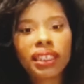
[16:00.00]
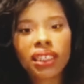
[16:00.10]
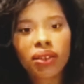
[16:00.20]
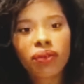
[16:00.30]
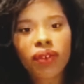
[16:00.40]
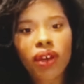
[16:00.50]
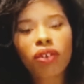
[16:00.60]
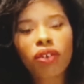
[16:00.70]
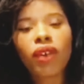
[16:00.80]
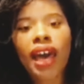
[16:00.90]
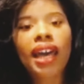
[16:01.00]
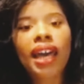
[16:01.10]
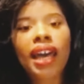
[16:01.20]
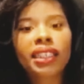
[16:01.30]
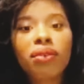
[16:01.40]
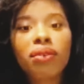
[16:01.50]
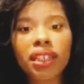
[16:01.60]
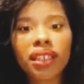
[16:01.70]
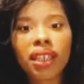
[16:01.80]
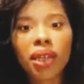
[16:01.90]
of
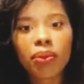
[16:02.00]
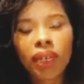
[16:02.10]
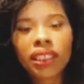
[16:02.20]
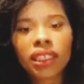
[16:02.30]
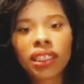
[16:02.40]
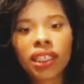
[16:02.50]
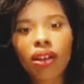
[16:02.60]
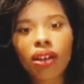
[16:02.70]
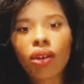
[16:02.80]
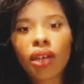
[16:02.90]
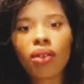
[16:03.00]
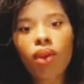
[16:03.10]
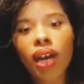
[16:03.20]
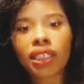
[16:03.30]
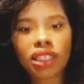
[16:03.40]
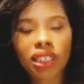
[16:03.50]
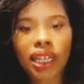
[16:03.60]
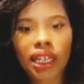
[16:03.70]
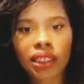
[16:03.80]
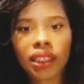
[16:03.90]
activity, basically like, okay, why should
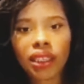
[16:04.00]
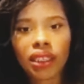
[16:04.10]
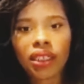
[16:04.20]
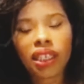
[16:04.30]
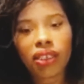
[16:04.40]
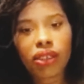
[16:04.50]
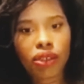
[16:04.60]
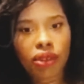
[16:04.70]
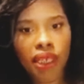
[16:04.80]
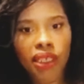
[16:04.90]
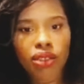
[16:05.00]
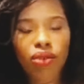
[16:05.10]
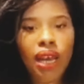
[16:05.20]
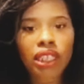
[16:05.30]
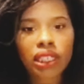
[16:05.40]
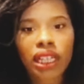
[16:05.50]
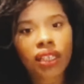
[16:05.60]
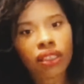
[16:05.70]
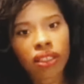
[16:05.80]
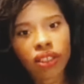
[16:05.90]
I get good grades or why should I
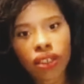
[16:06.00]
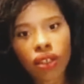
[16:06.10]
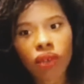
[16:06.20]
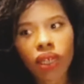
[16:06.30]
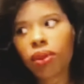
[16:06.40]
look a certain way?